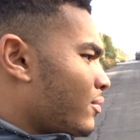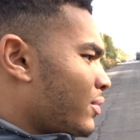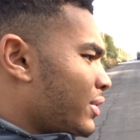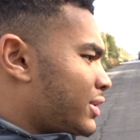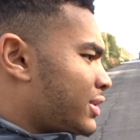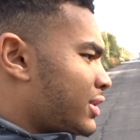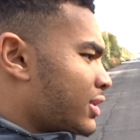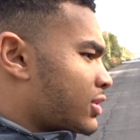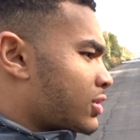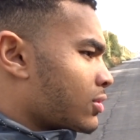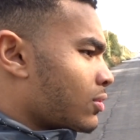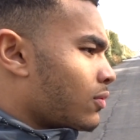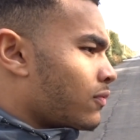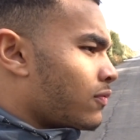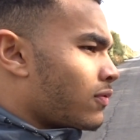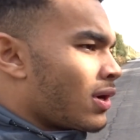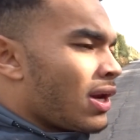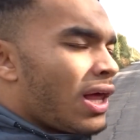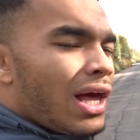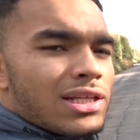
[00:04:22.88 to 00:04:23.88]
which is sort
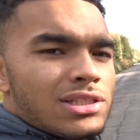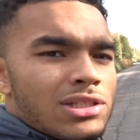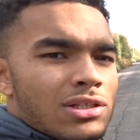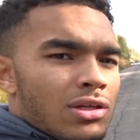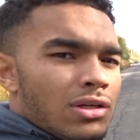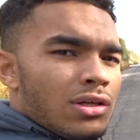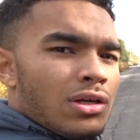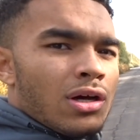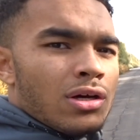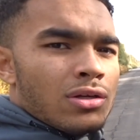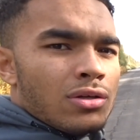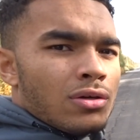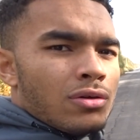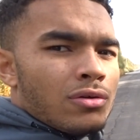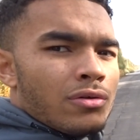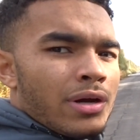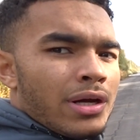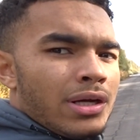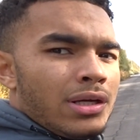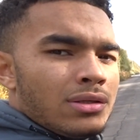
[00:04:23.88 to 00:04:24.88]
of lighter than Nardo
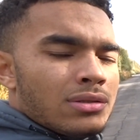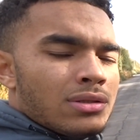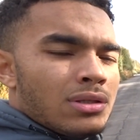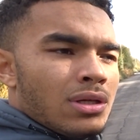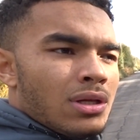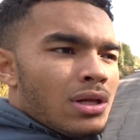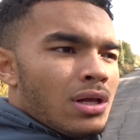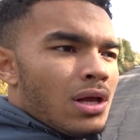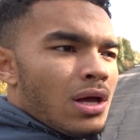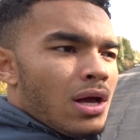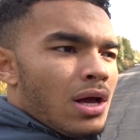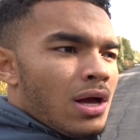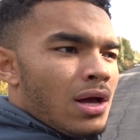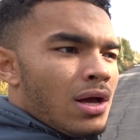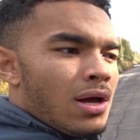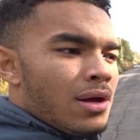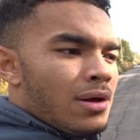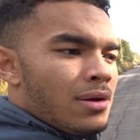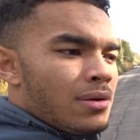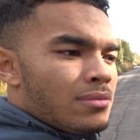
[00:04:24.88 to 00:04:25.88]
grey,
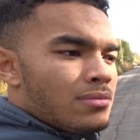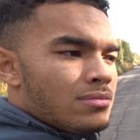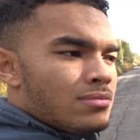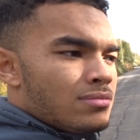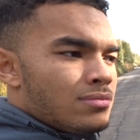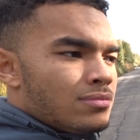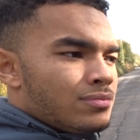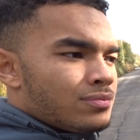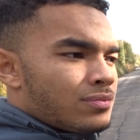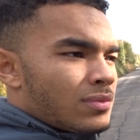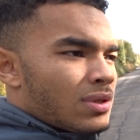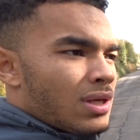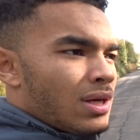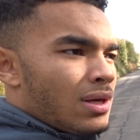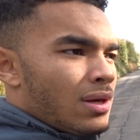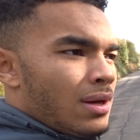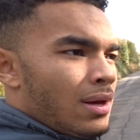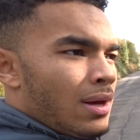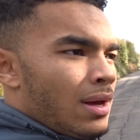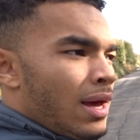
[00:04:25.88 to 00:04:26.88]

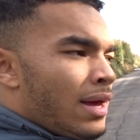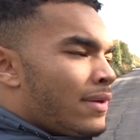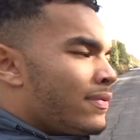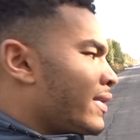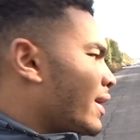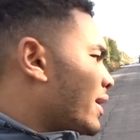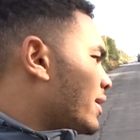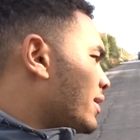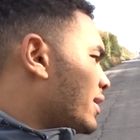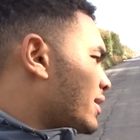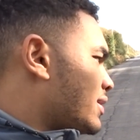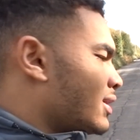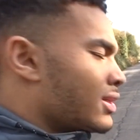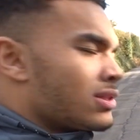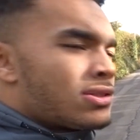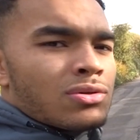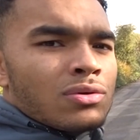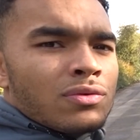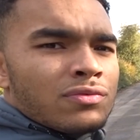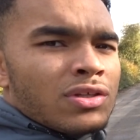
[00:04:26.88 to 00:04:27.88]
and then this
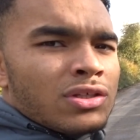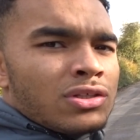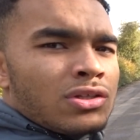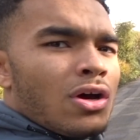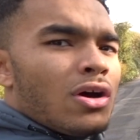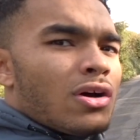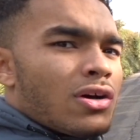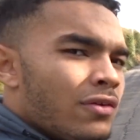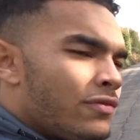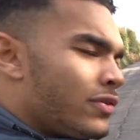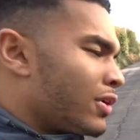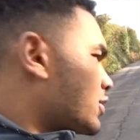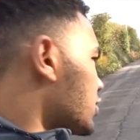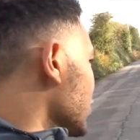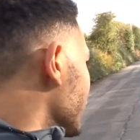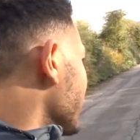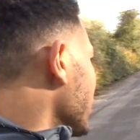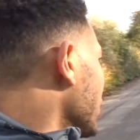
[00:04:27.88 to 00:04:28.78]
is sort of the darker version of